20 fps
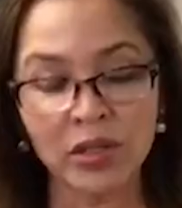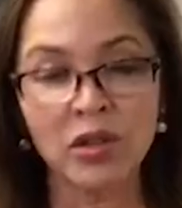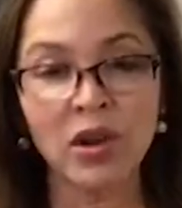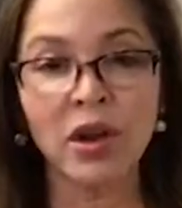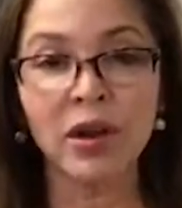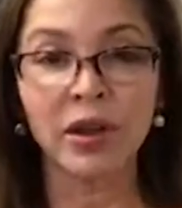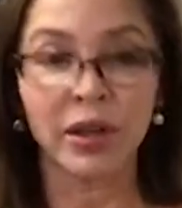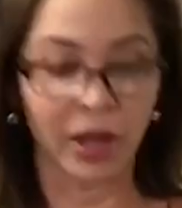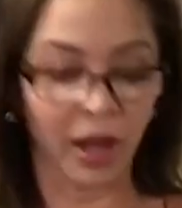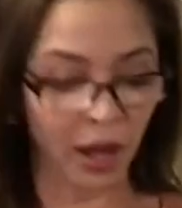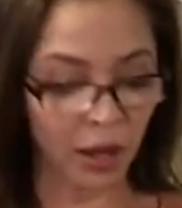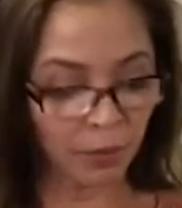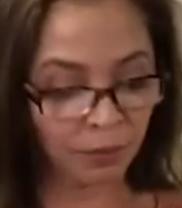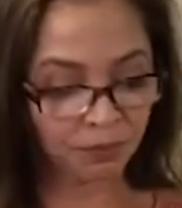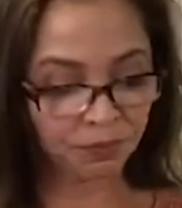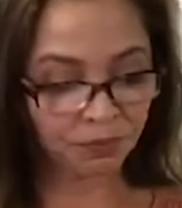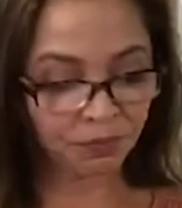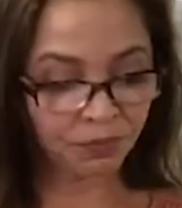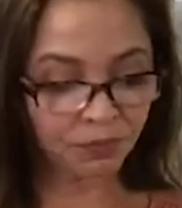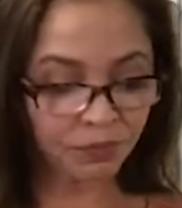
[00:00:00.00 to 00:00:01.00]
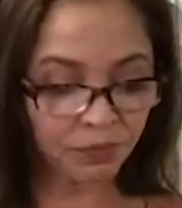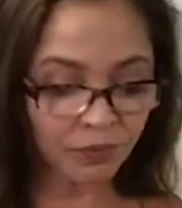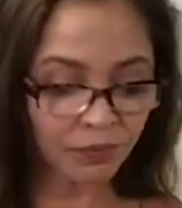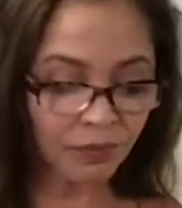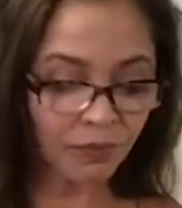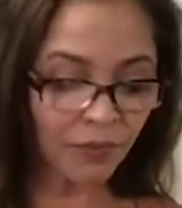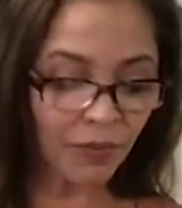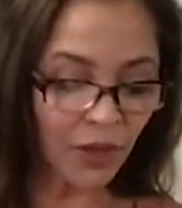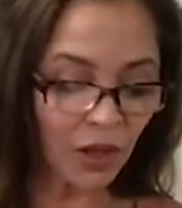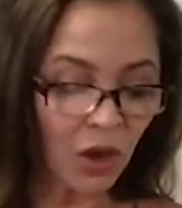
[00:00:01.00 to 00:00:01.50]
our gut
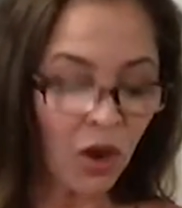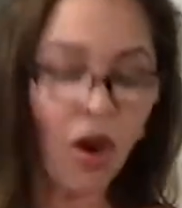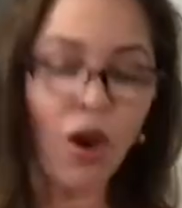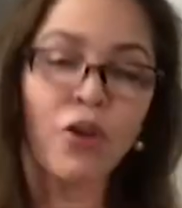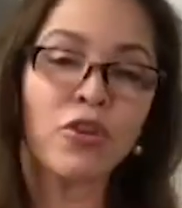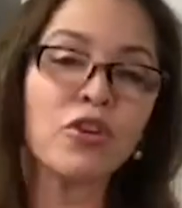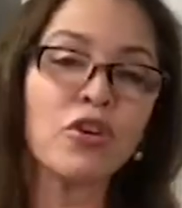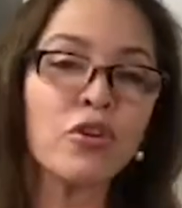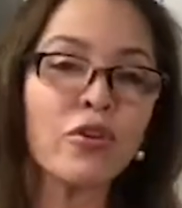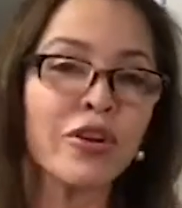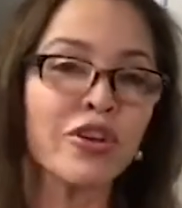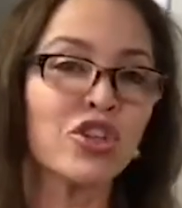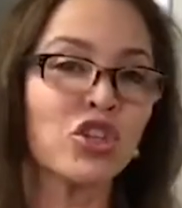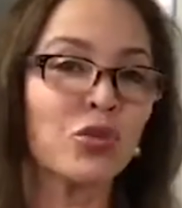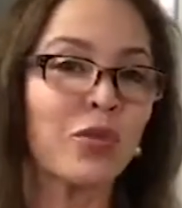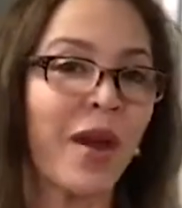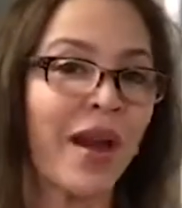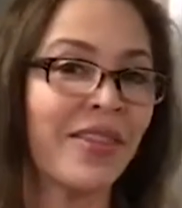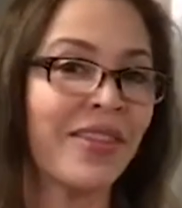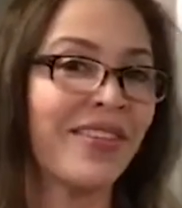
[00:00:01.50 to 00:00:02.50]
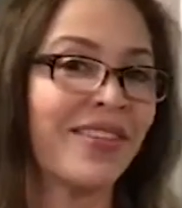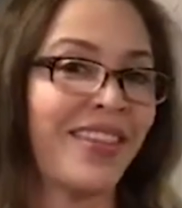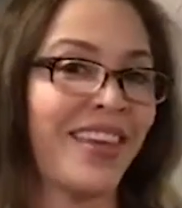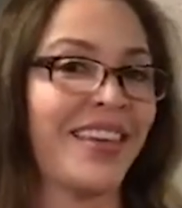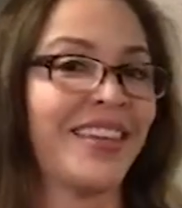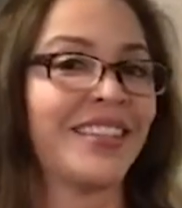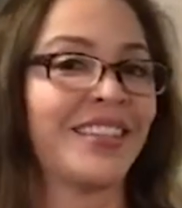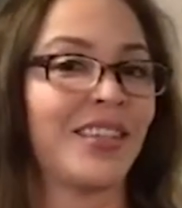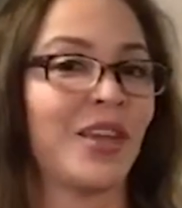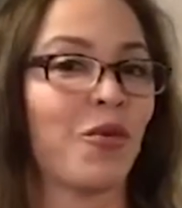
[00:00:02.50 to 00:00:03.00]
are nourished by the things
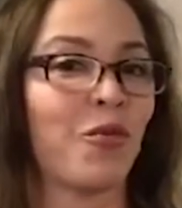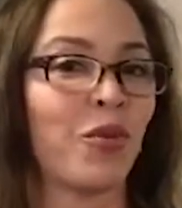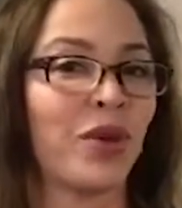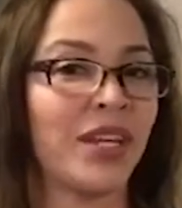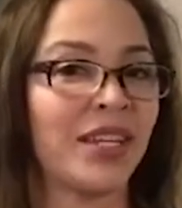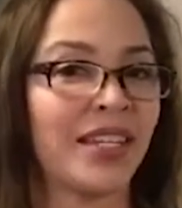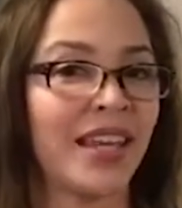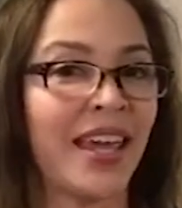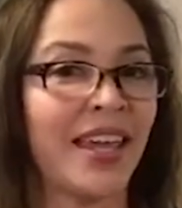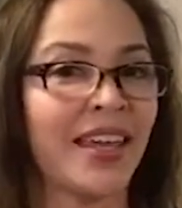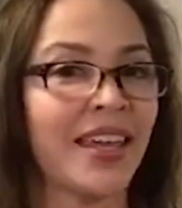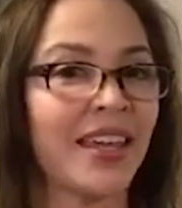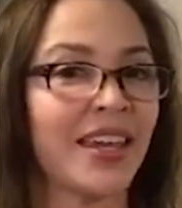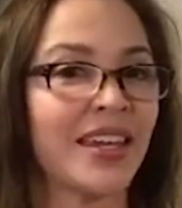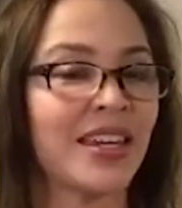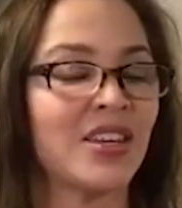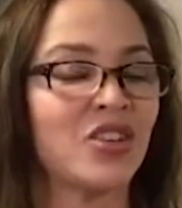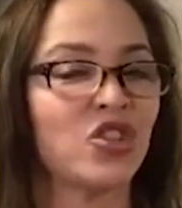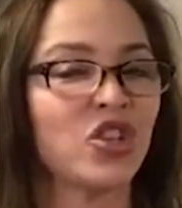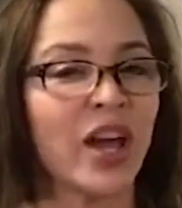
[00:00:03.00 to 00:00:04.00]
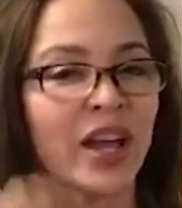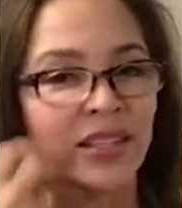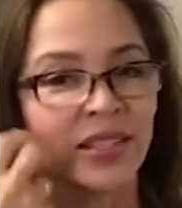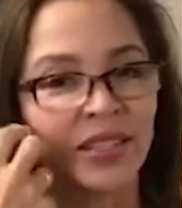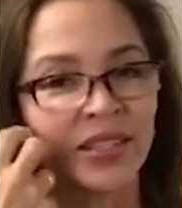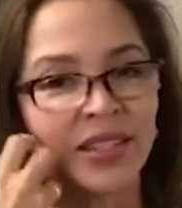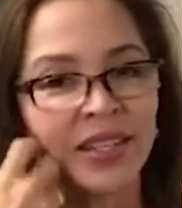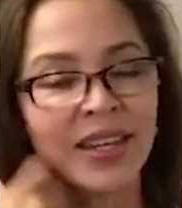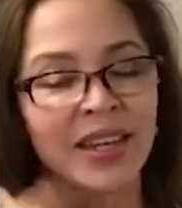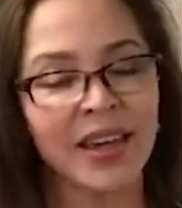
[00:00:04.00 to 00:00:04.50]
that we take in and
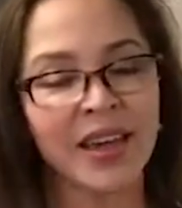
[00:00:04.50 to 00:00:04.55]
ingest.